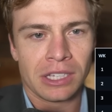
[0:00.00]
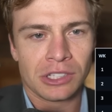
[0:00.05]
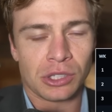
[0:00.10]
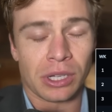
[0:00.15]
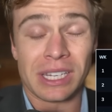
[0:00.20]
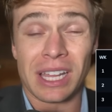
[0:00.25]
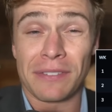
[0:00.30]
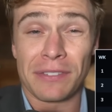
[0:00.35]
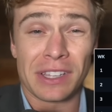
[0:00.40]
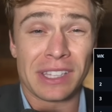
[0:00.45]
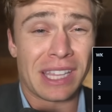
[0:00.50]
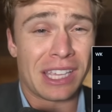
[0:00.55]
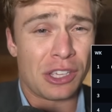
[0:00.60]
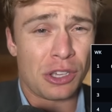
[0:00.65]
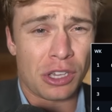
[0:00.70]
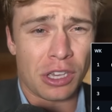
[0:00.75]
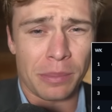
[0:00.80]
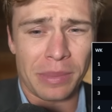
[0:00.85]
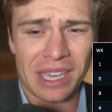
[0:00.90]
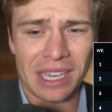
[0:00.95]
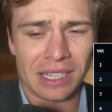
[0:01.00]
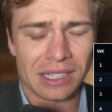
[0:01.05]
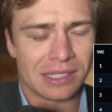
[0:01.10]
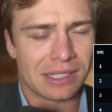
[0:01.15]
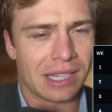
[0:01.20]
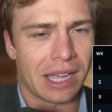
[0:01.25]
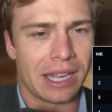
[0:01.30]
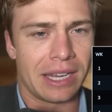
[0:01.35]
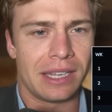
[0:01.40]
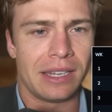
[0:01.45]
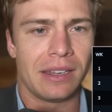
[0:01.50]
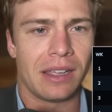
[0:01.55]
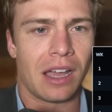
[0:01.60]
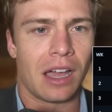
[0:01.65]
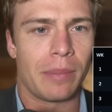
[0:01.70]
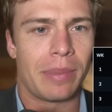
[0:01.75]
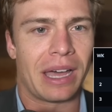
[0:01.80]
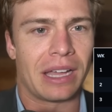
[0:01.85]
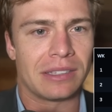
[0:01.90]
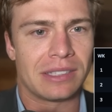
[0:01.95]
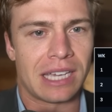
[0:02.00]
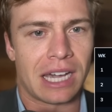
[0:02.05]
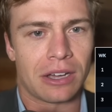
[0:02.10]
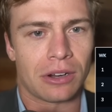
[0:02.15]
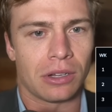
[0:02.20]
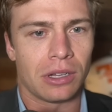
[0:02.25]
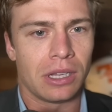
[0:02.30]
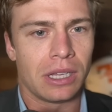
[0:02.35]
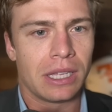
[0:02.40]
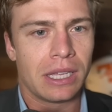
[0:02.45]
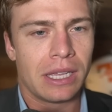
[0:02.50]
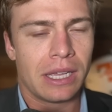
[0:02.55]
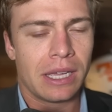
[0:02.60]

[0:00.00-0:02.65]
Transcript: So I definitely think you can be excited about Dowdle.